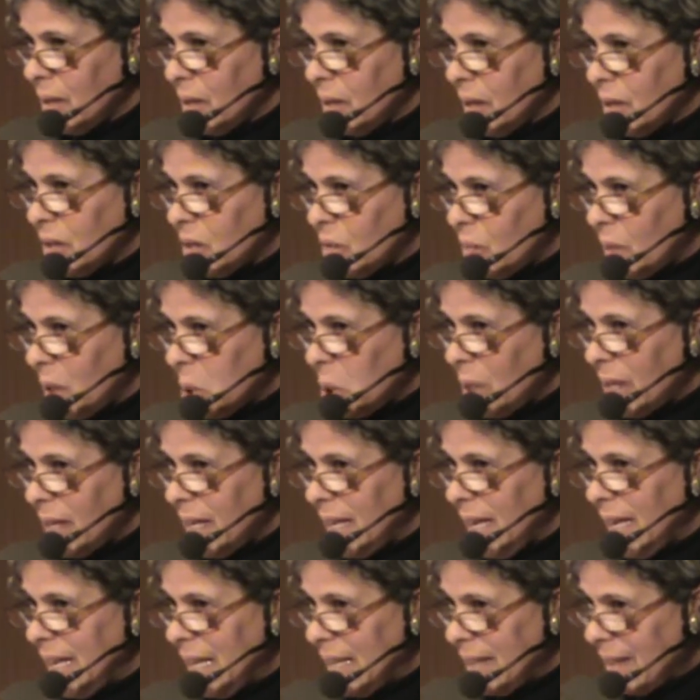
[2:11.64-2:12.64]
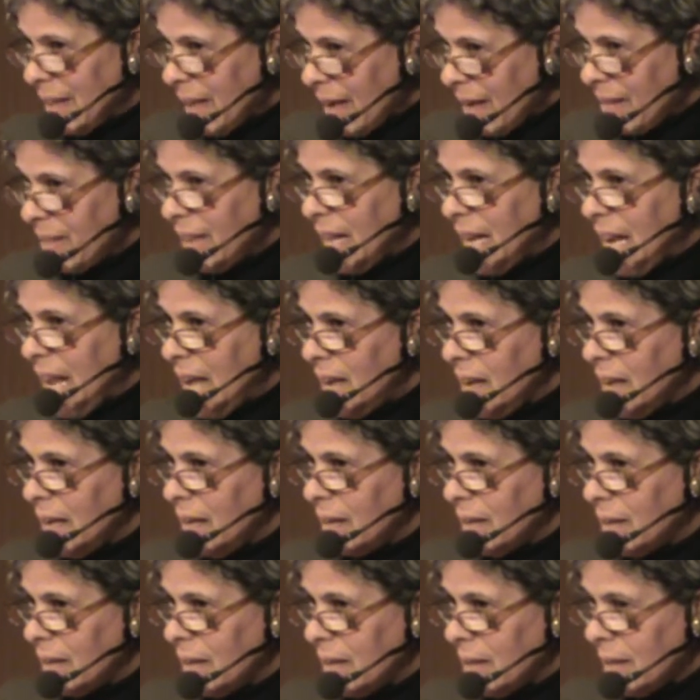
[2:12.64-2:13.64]
especially in the
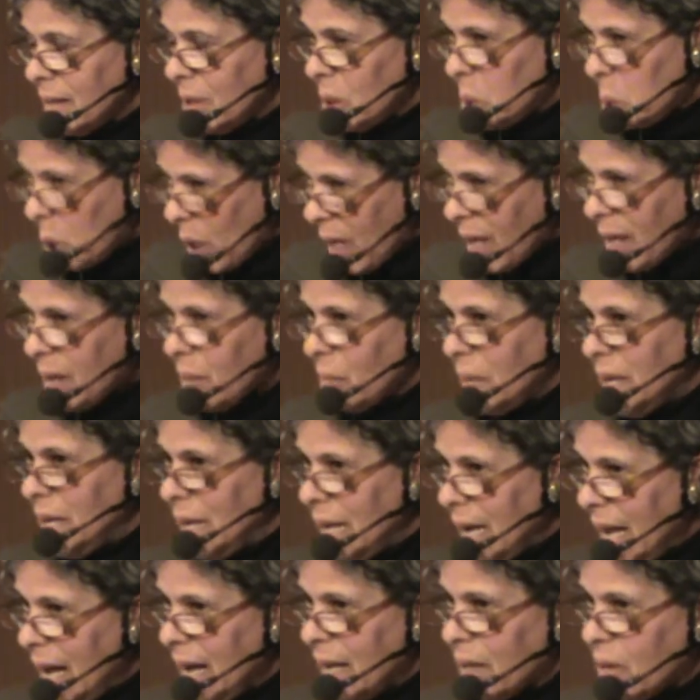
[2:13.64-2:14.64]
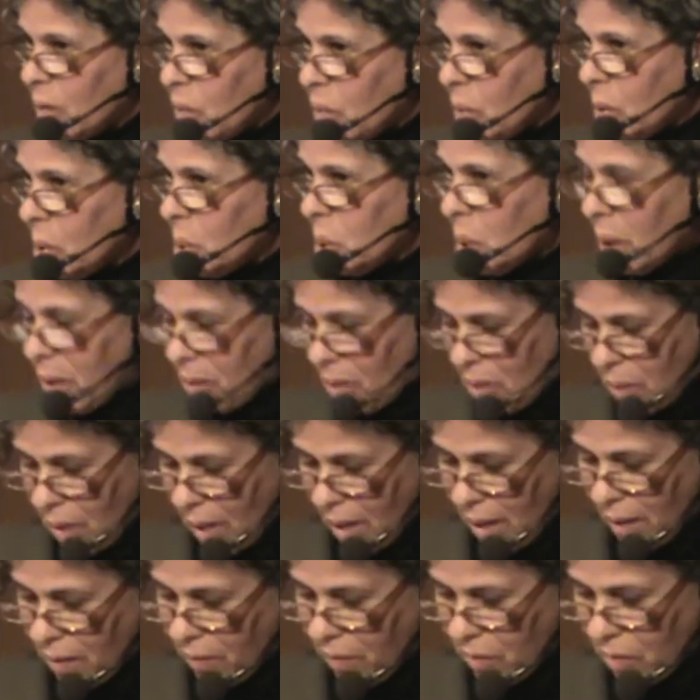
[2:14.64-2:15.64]
German language
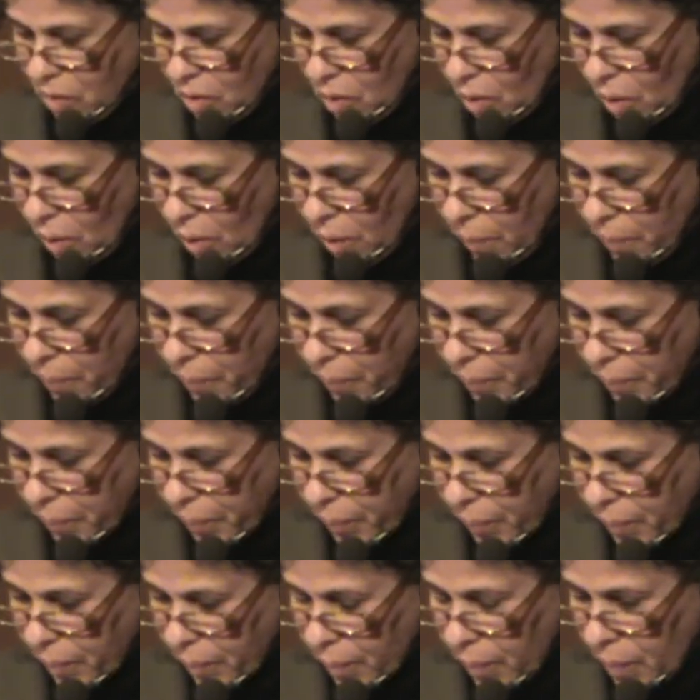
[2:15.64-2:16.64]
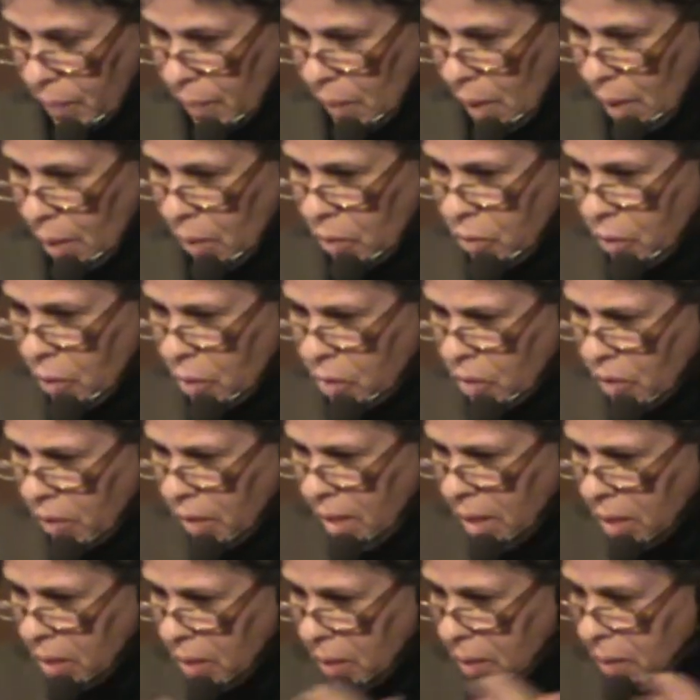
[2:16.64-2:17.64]
itself. So
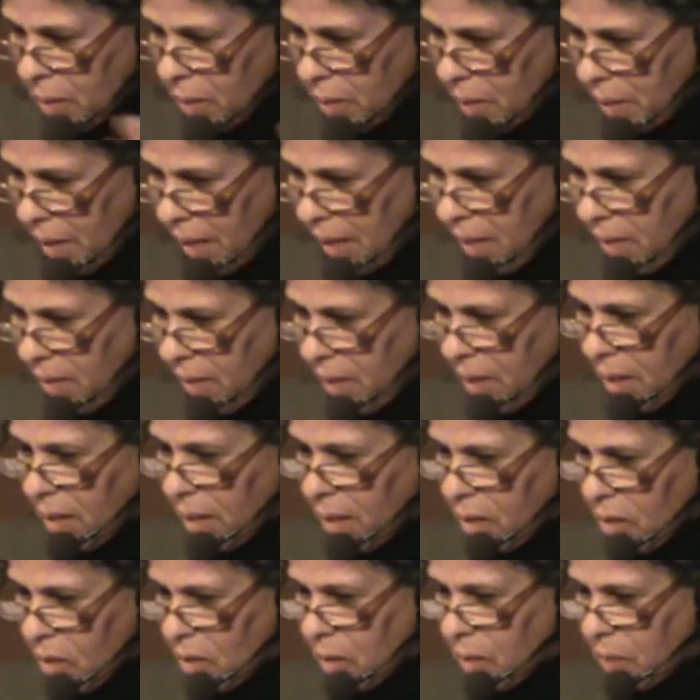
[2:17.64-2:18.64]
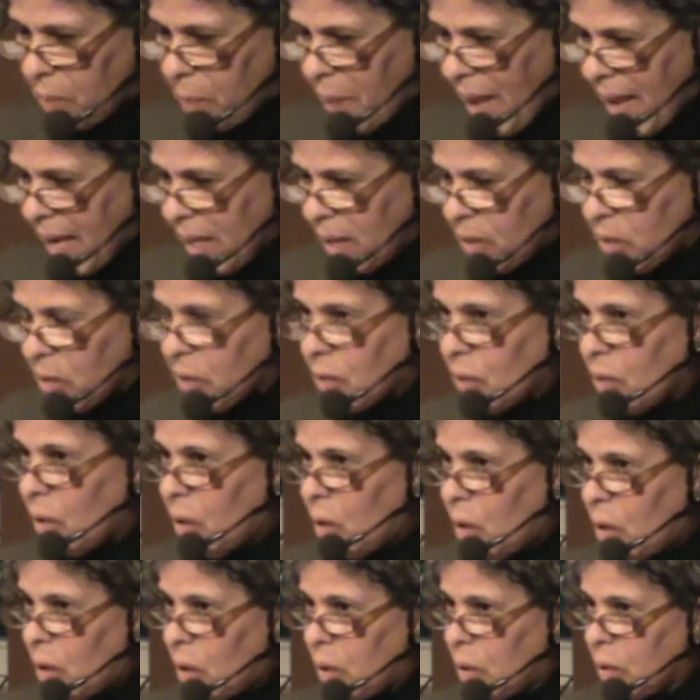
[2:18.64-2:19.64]
this reading is based
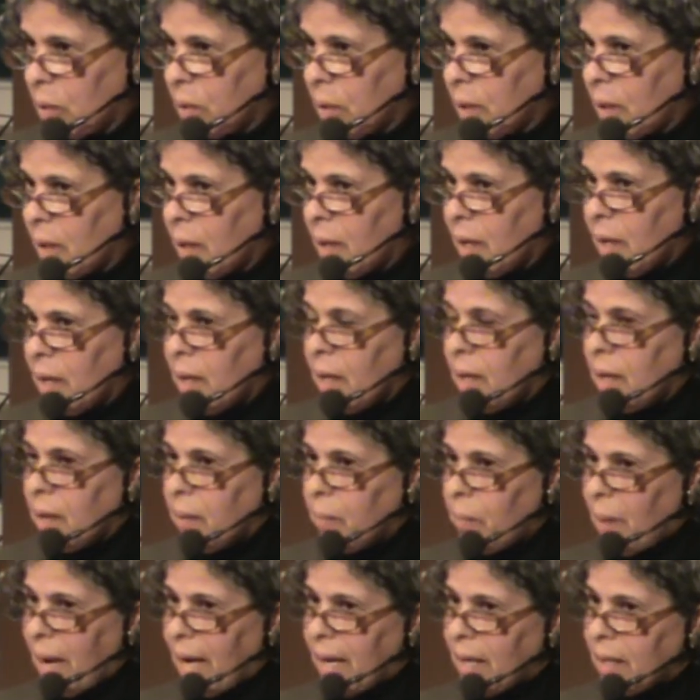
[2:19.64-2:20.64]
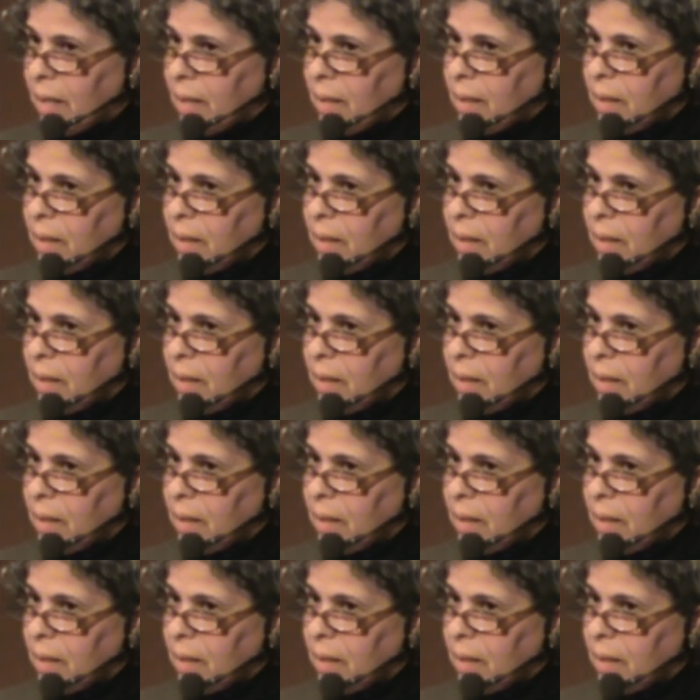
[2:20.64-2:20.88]
on my